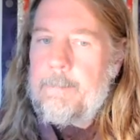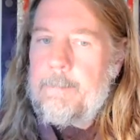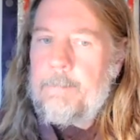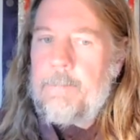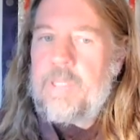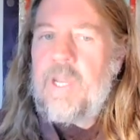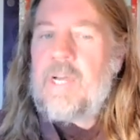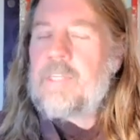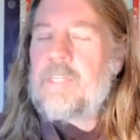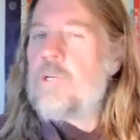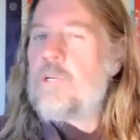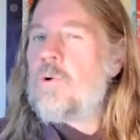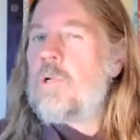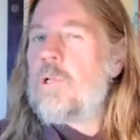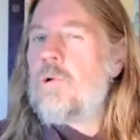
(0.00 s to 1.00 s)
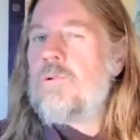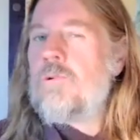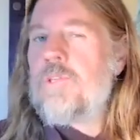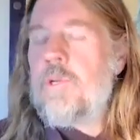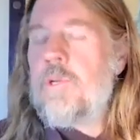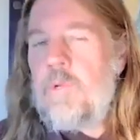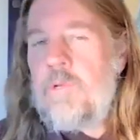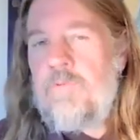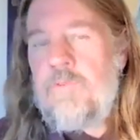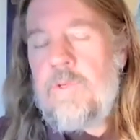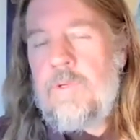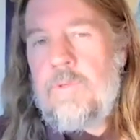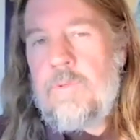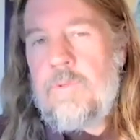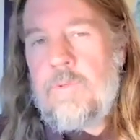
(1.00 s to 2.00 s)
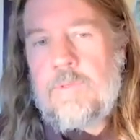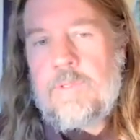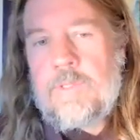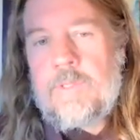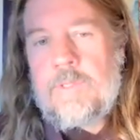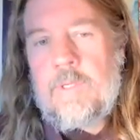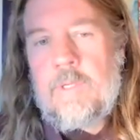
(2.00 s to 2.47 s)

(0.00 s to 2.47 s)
but not so close that we fuse.